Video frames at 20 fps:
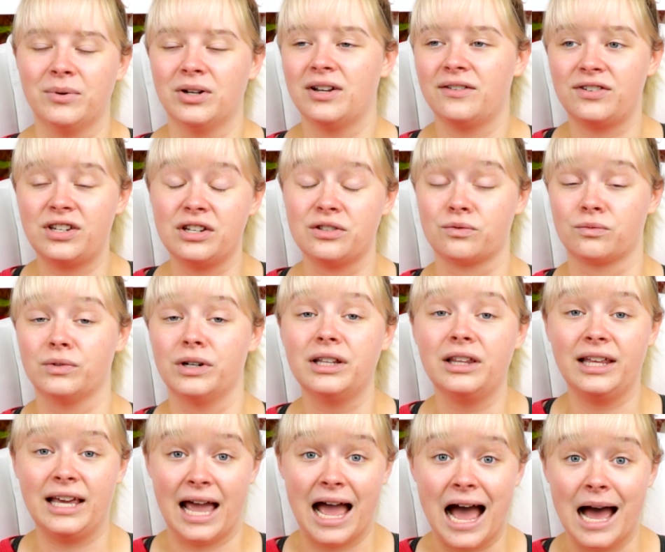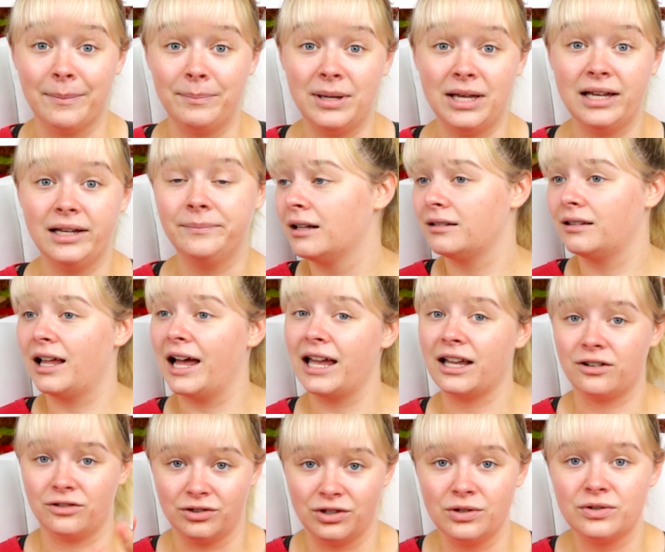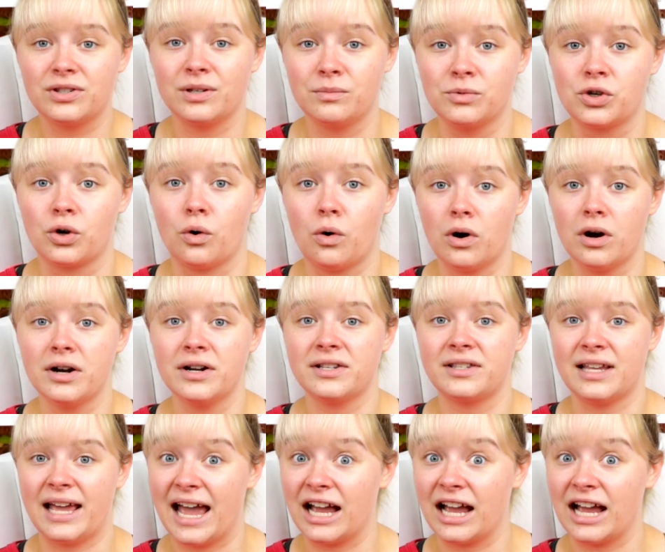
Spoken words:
But if she's really happy, like do some chores,